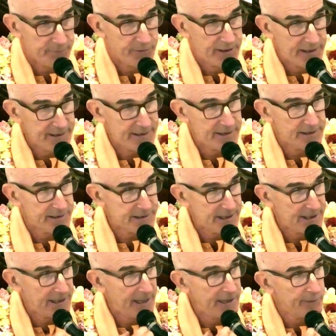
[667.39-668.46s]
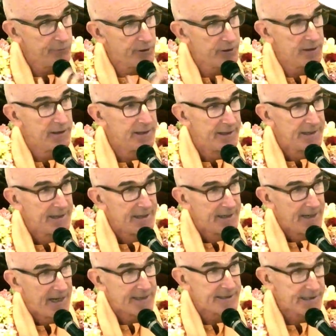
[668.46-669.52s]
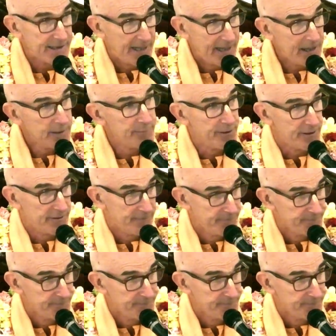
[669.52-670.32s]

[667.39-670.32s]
but he didn't see anyone as an enemy,